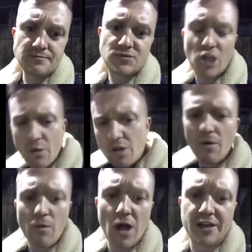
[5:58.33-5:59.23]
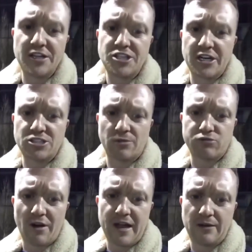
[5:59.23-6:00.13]
2 of them are working in chicken shops
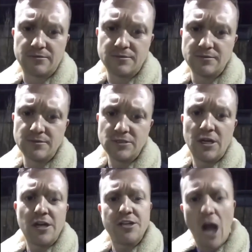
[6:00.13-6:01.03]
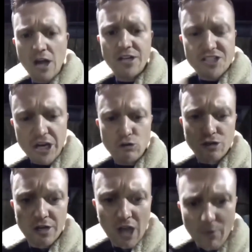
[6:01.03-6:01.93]
right now. Young children
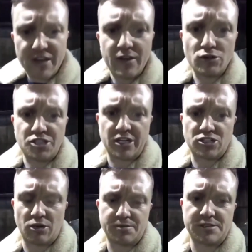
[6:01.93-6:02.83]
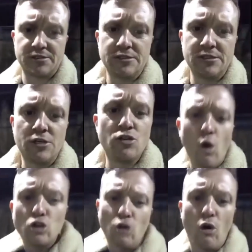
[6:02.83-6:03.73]
are going in those chicken shops.
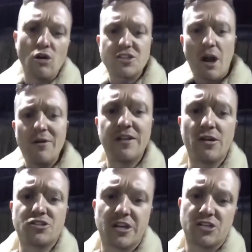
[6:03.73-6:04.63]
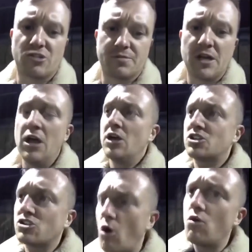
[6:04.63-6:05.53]
Your daughters are going in those chicken shops.
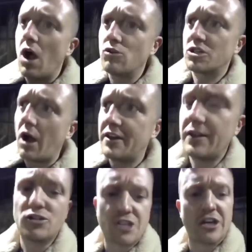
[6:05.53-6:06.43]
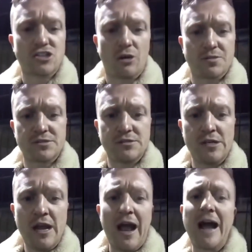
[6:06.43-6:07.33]
Schoolgirls are going in those chicken shops.
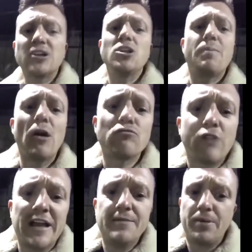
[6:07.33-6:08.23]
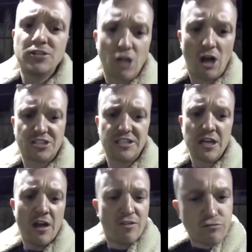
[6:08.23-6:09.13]
How can you be on rape charges
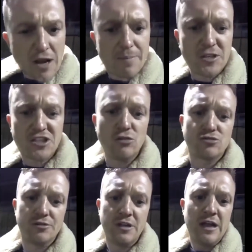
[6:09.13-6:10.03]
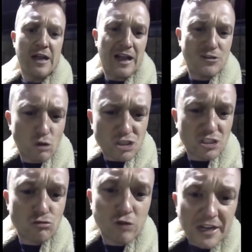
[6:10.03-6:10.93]
for raping children and you're
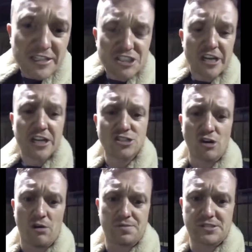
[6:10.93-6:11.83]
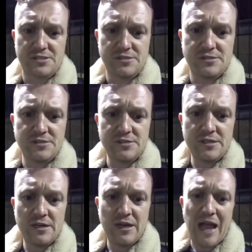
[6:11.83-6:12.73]
still running chicken shops?
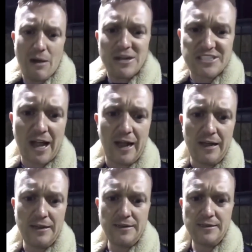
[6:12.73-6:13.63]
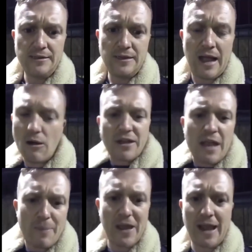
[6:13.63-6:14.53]
How is that? How can that
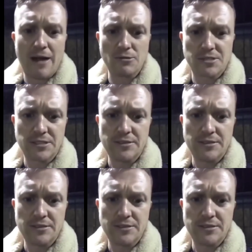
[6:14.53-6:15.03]
be allowed?